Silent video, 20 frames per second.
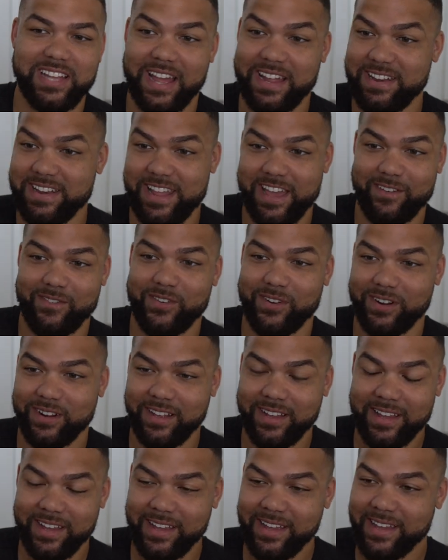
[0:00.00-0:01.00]
I
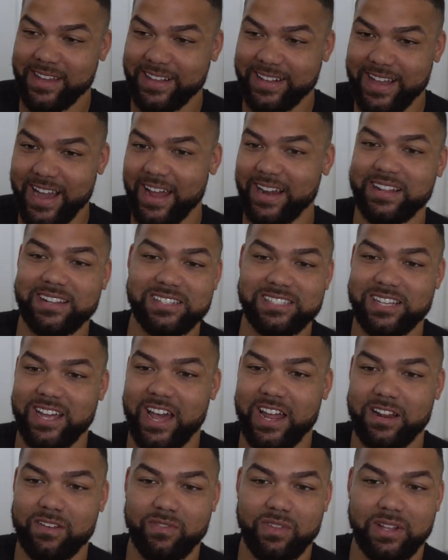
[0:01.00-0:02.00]
never got
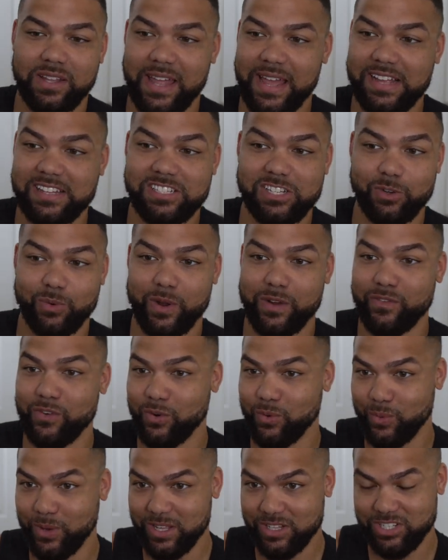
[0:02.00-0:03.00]
inside of the lazy
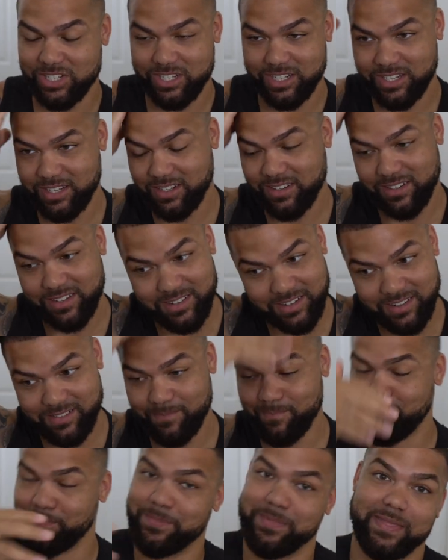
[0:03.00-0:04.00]
river, which
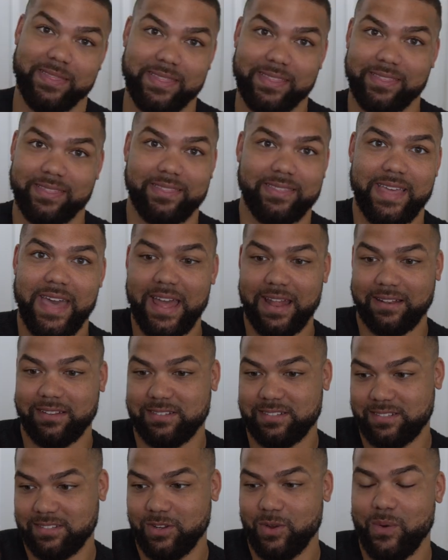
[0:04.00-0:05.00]

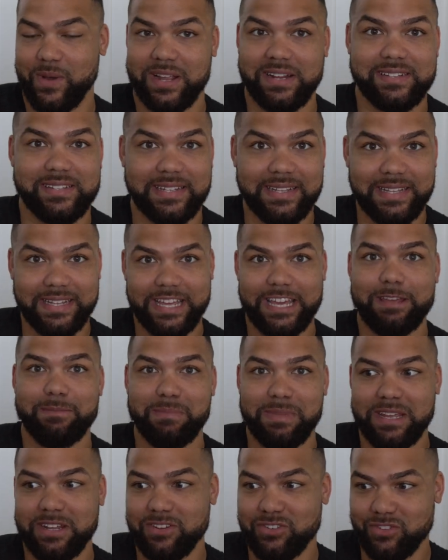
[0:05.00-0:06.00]
that's going to lead
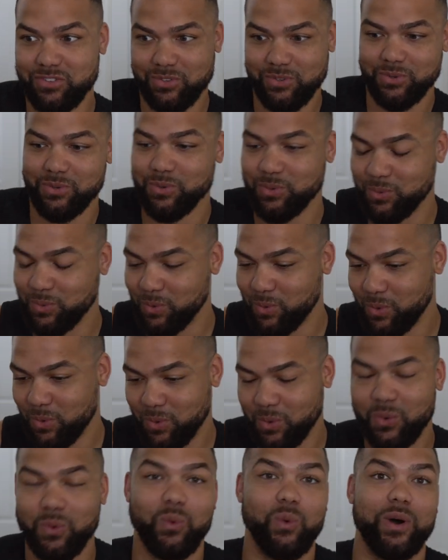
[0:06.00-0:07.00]
me to
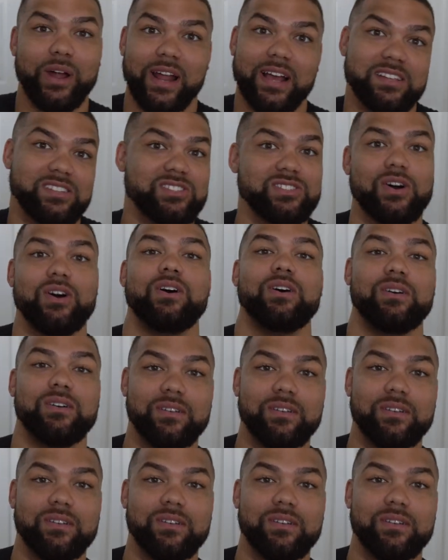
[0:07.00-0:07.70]
what I saw.